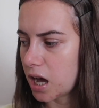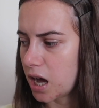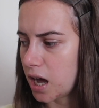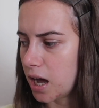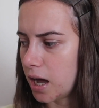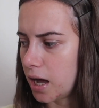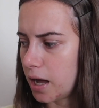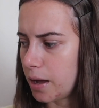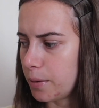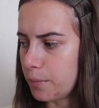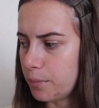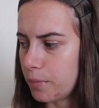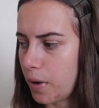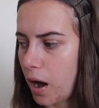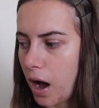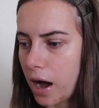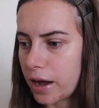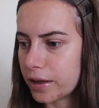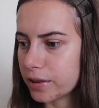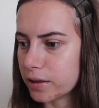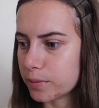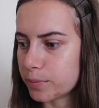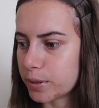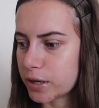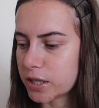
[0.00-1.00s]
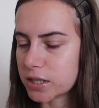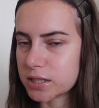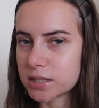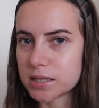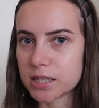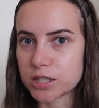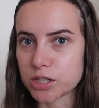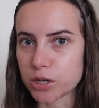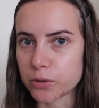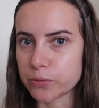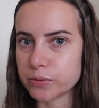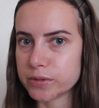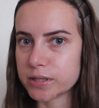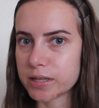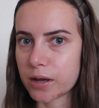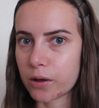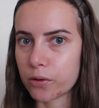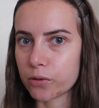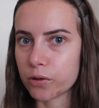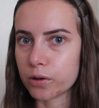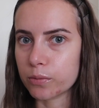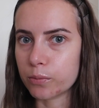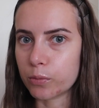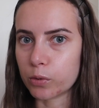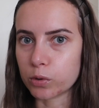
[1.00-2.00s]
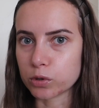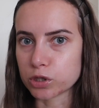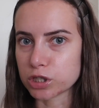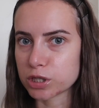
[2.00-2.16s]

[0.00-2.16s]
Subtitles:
either because they don't sell them or